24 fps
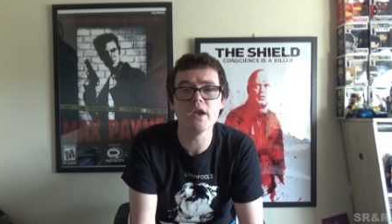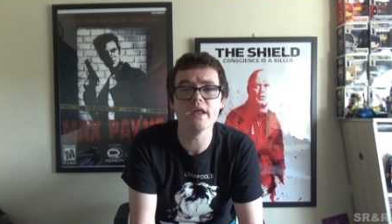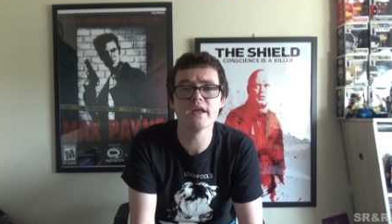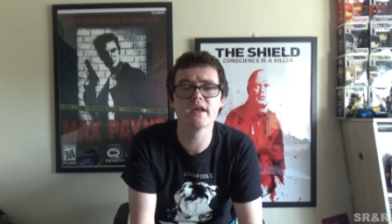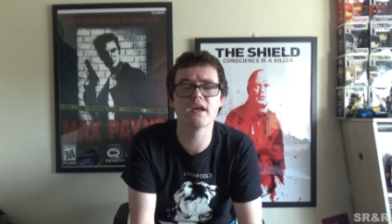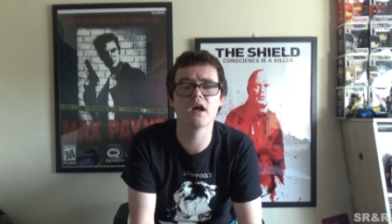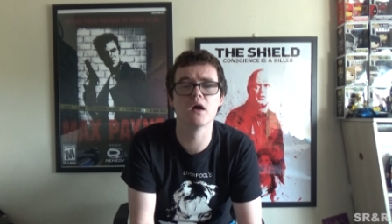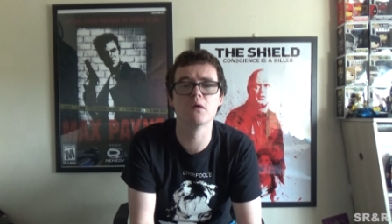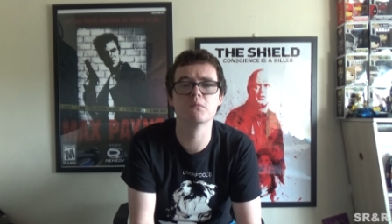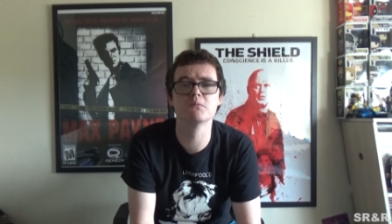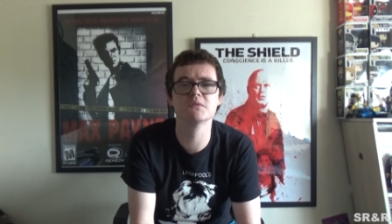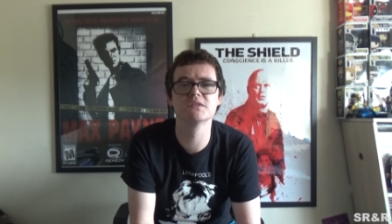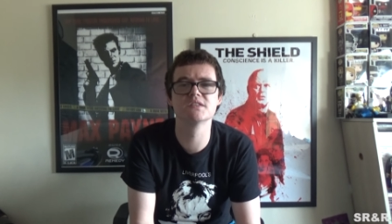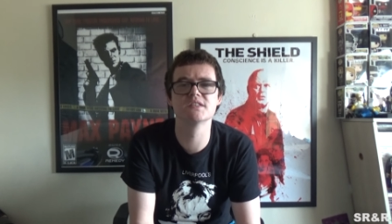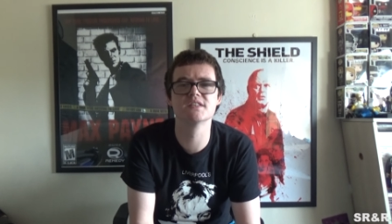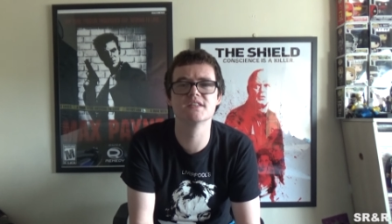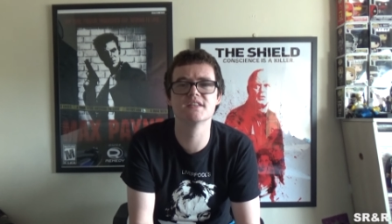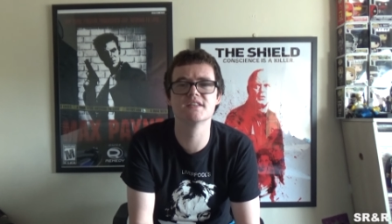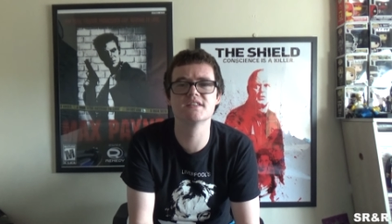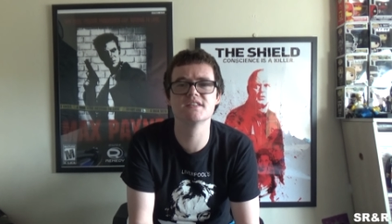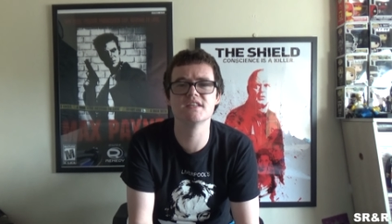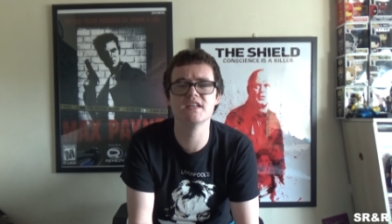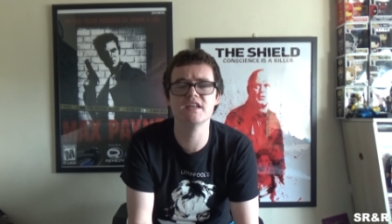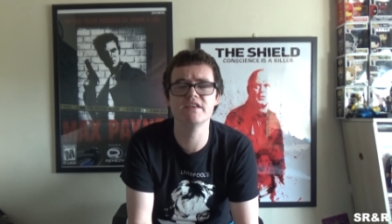it comes to the
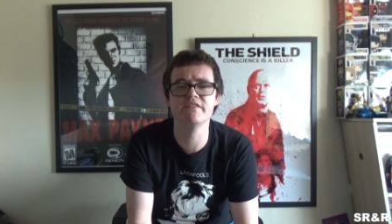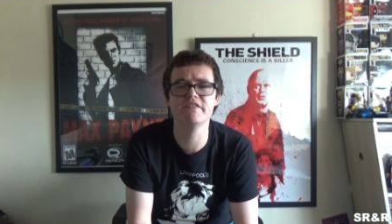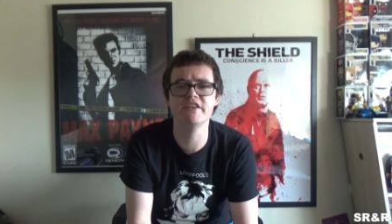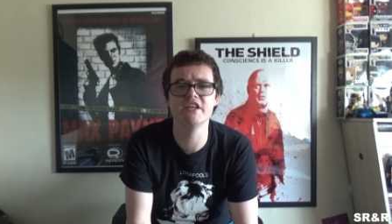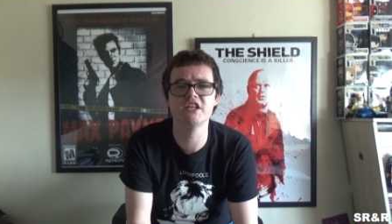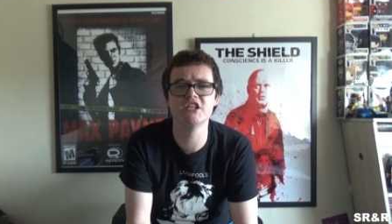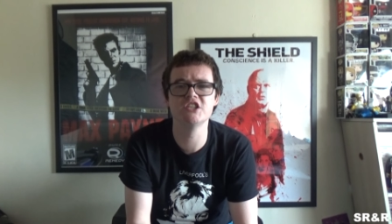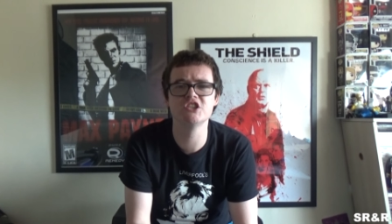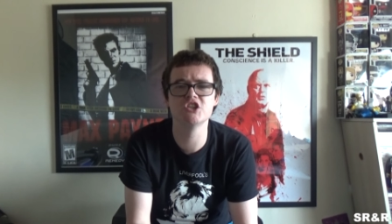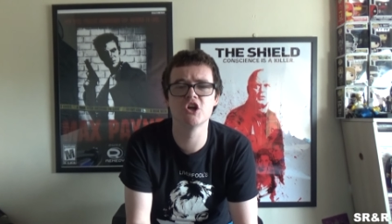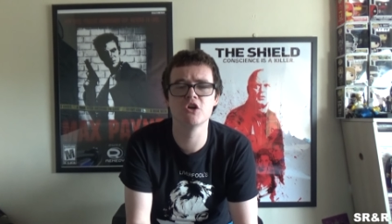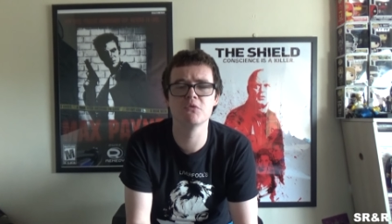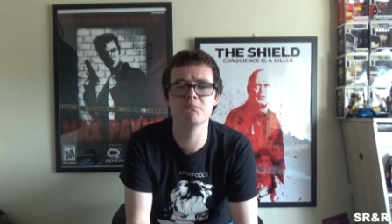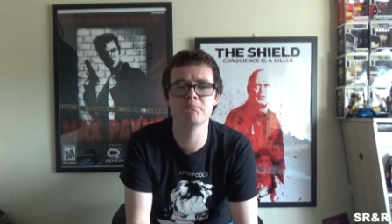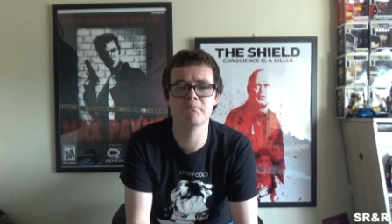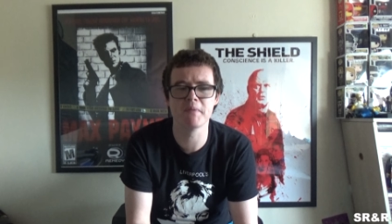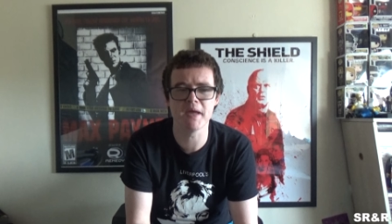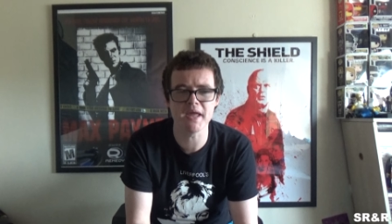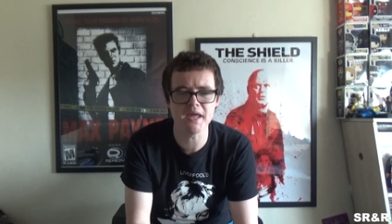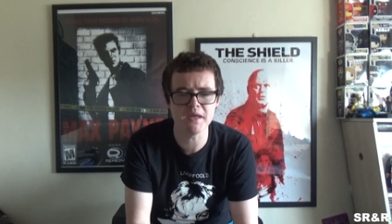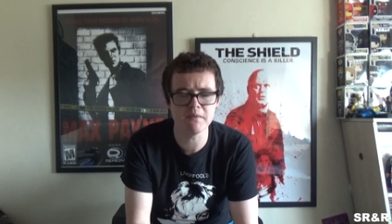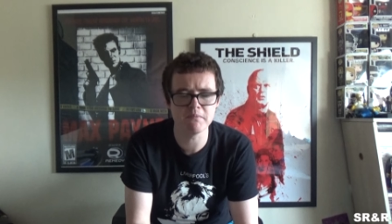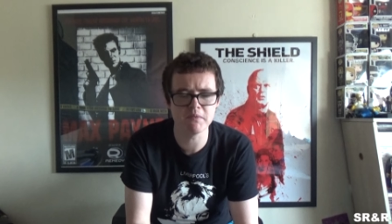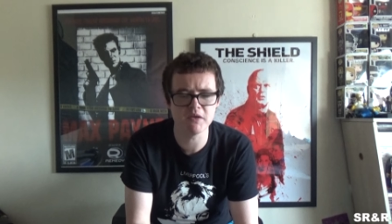TV show
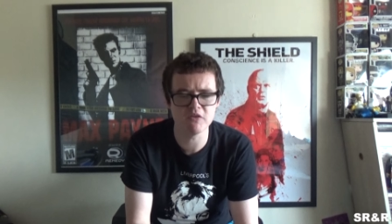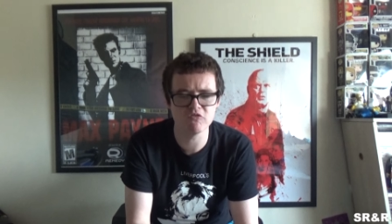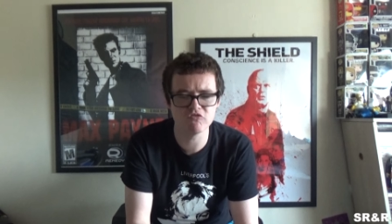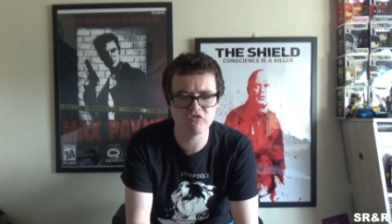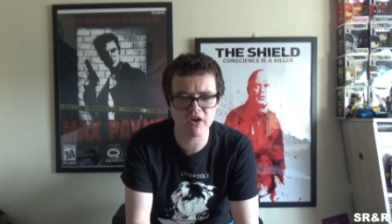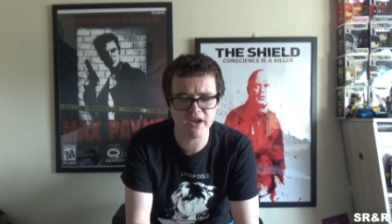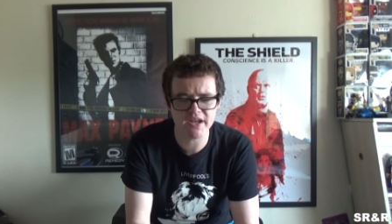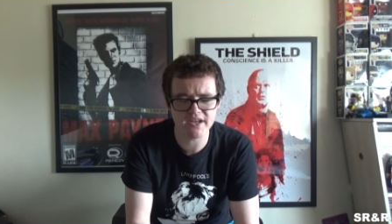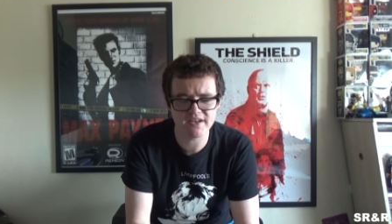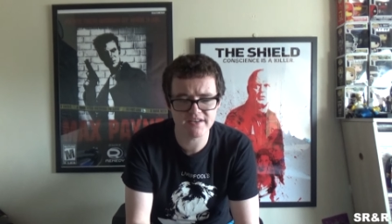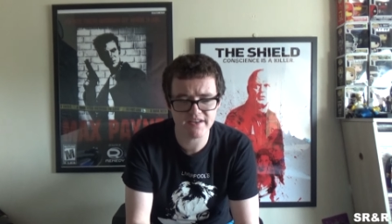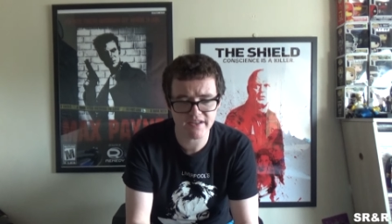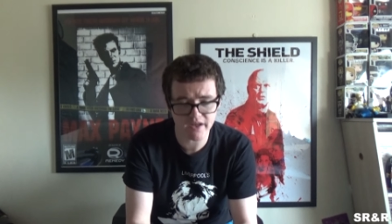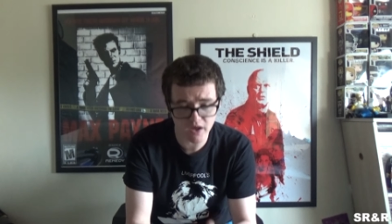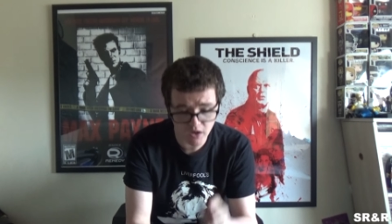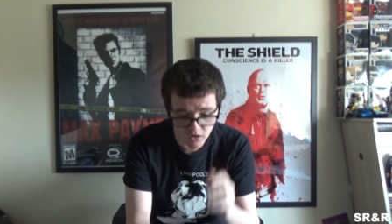Baby Reindeer,